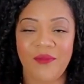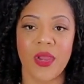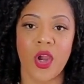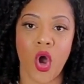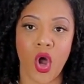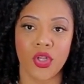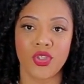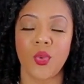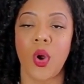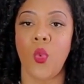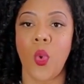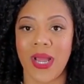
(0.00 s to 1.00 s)
have been called to
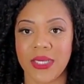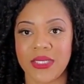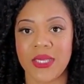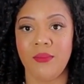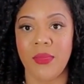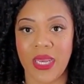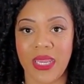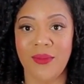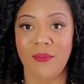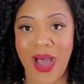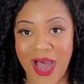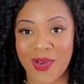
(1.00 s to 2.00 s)
a one to
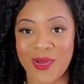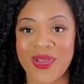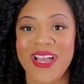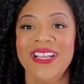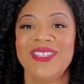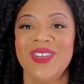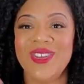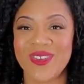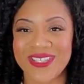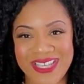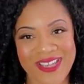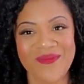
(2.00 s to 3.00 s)
many model. So
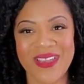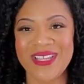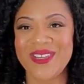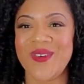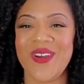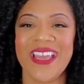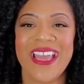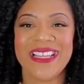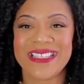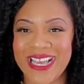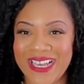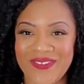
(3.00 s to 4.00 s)
you'll see me doing
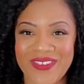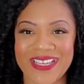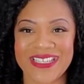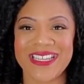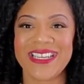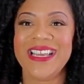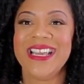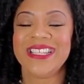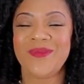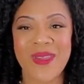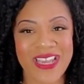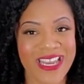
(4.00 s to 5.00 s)
television,
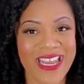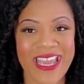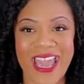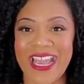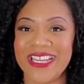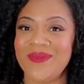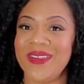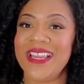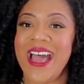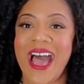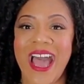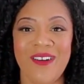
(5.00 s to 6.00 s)
speaking
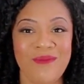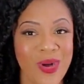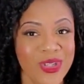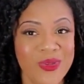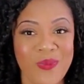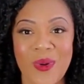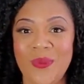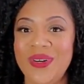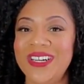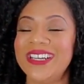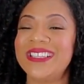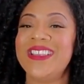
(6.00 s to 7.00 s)
engagement. I have multiple
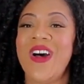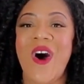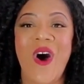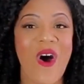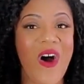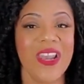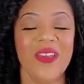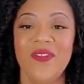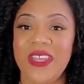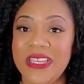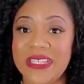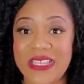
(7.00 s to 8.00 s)
books. All of
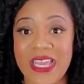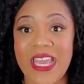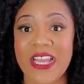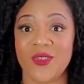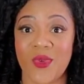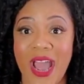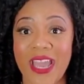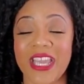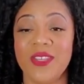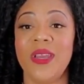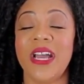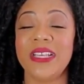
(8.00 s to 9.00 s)
these things, right,
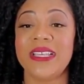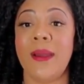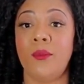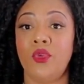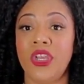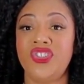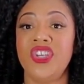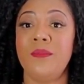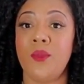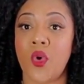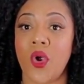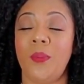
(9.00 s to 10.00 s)
is because I'm
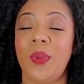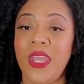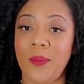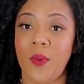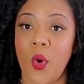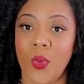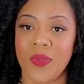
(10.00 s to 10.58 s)
reaching more people